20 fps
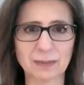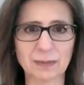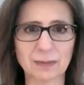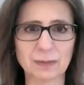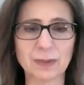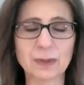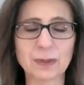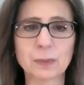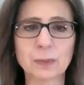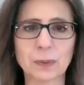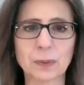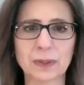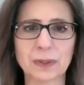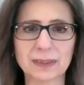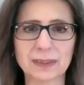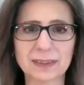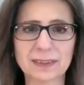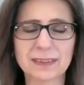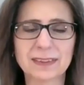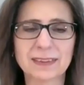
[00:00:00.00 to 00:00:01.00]

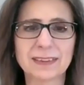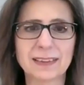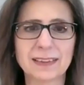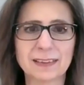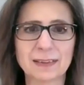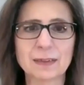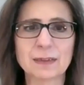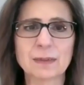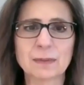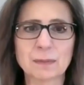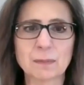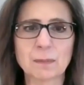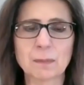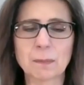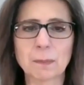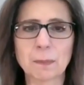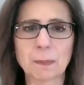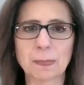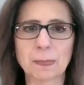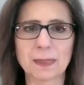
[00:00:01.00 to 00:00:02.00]
viewpoint,
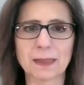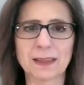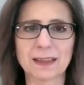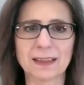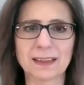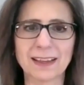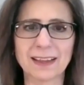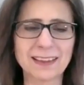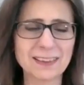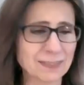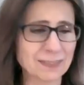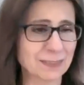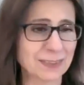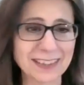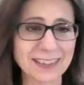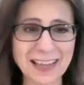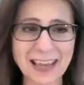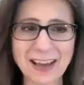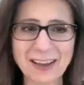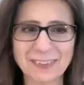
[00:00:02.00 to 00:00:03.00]
I am
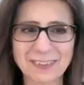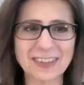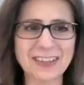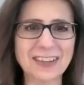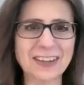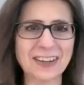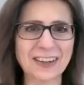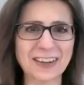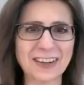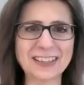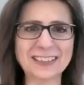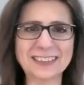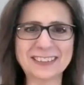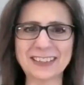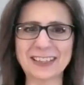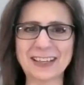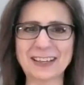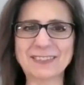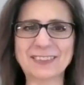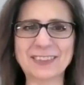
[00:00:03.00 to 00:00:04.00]
really having a hard
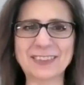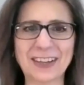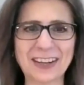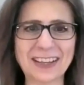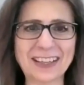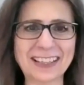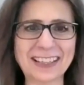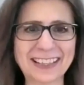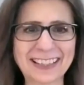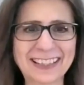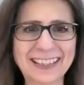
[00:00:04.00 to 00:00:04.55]
time talking.